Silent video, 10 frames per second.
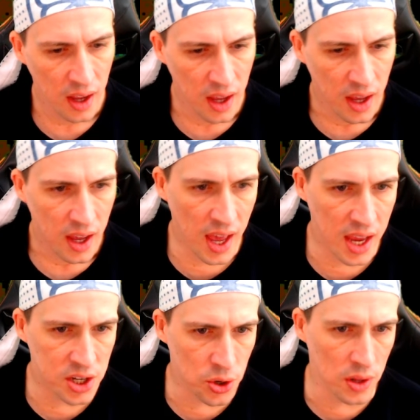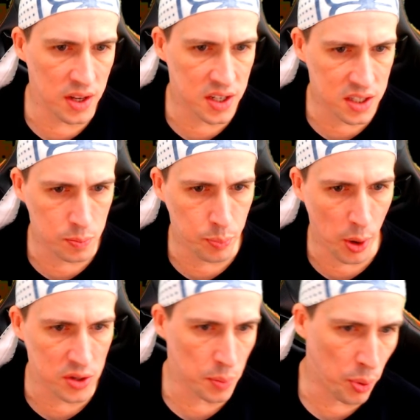And you're in this
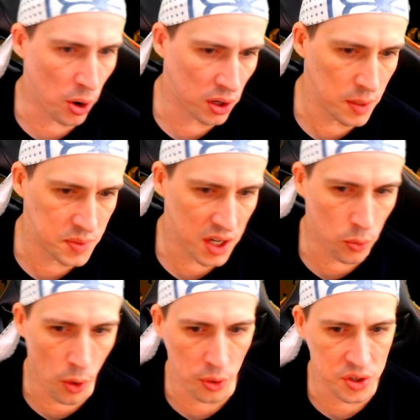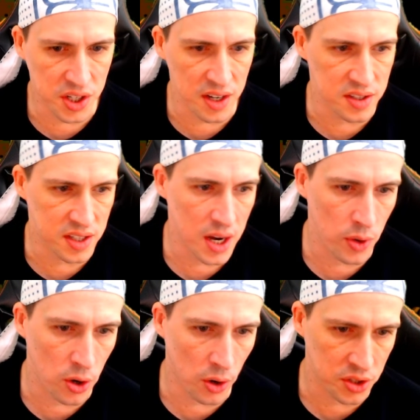post-apocalyptic world. As you can see, we've
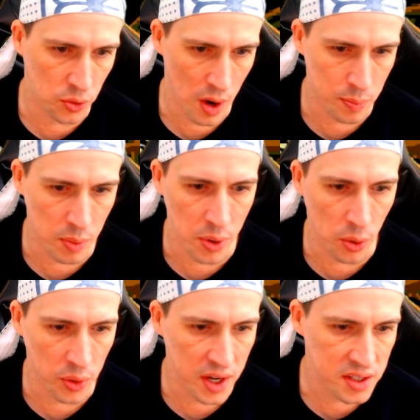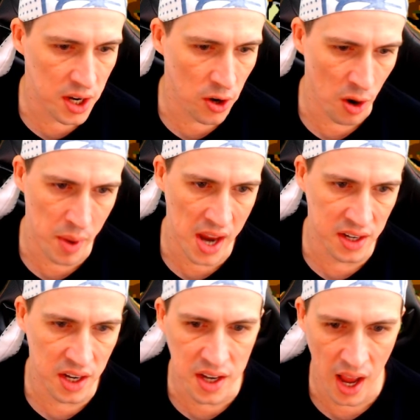got decrepit buildings here,
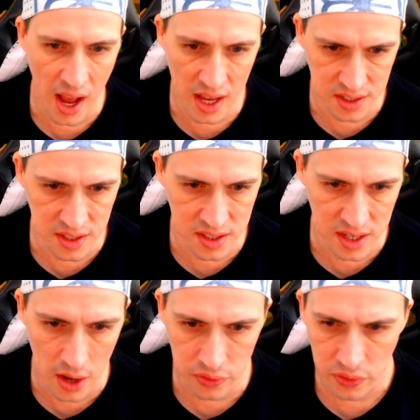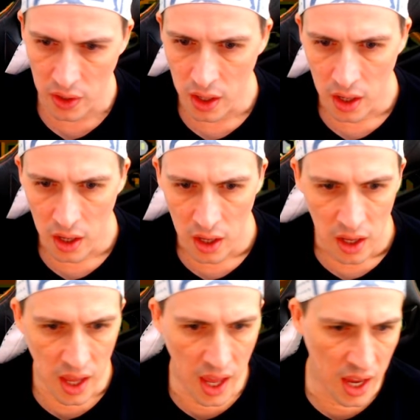abandoned cars and stuff.
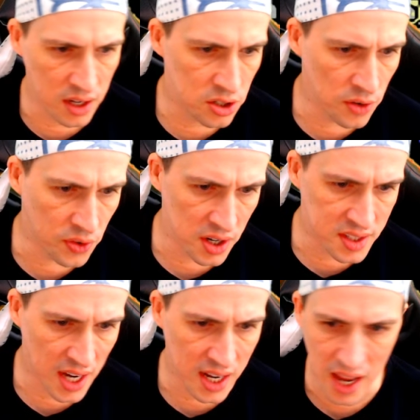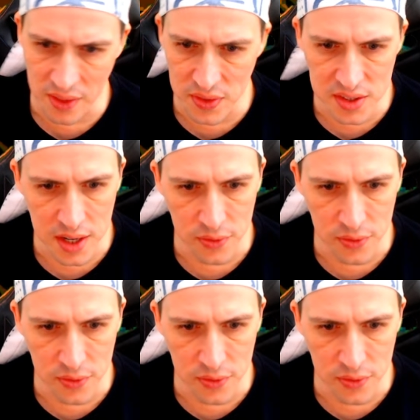And you've got to take out this evil